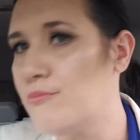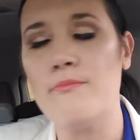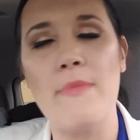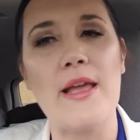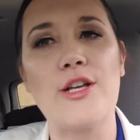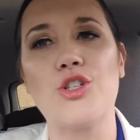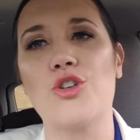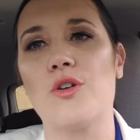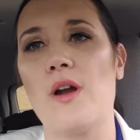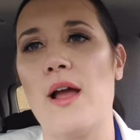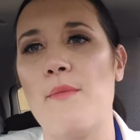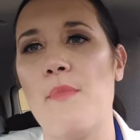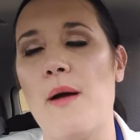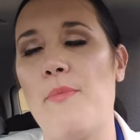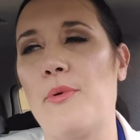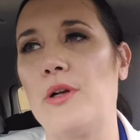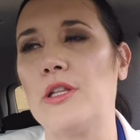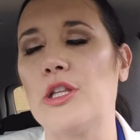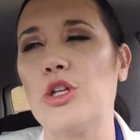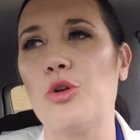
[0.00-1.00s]
make sure I'm
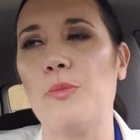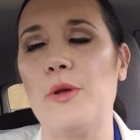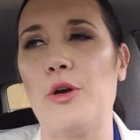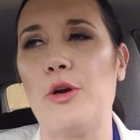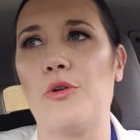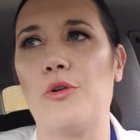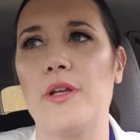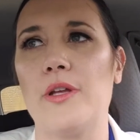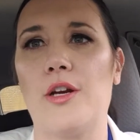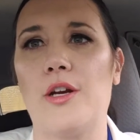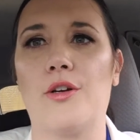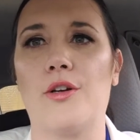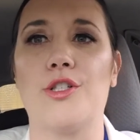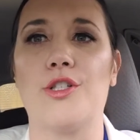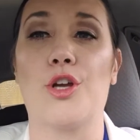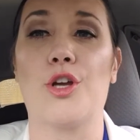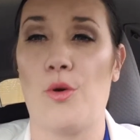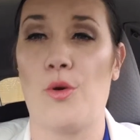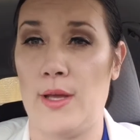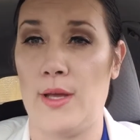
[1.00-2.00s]
up a little bit earlier
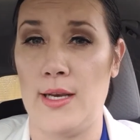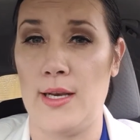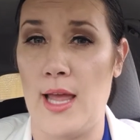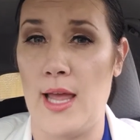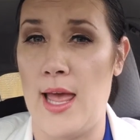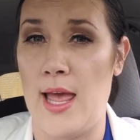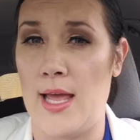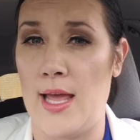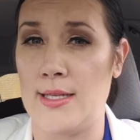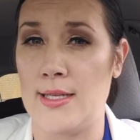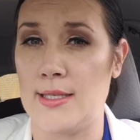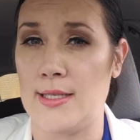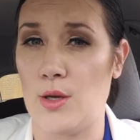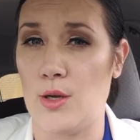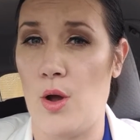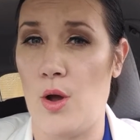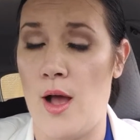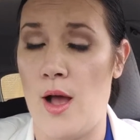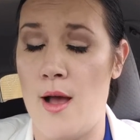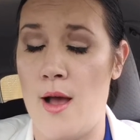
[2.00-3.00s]
to go in and
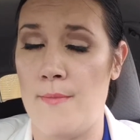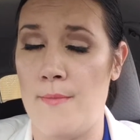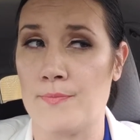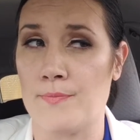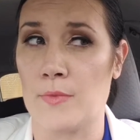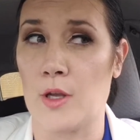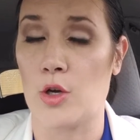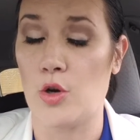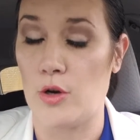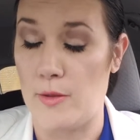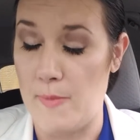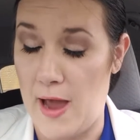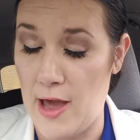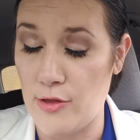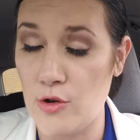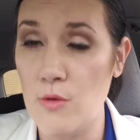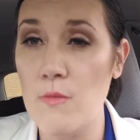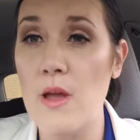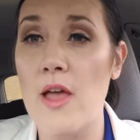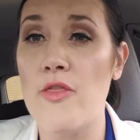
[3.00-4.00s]
um, go to the
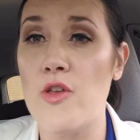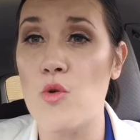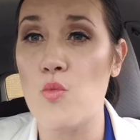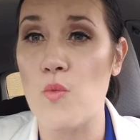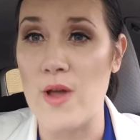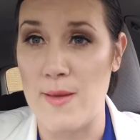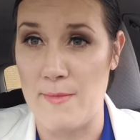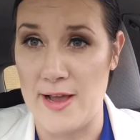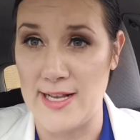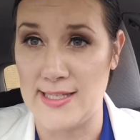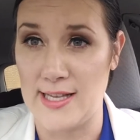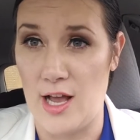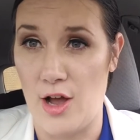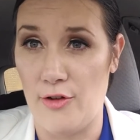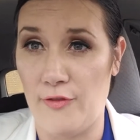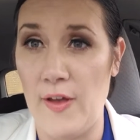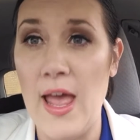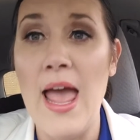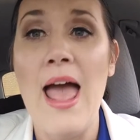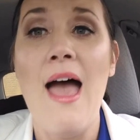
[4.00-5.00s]
bathroom and then weigh
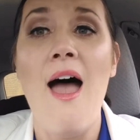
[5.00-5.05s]
myself.